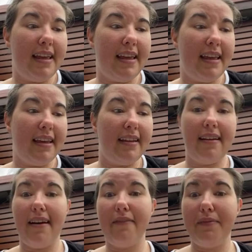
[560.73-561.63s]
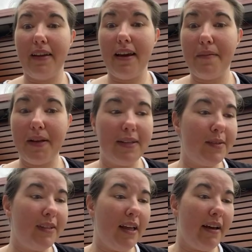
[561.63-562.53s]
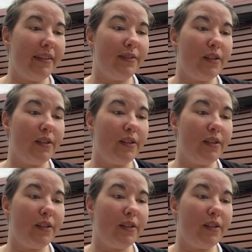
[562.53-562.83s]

And I've been coming and doing lives for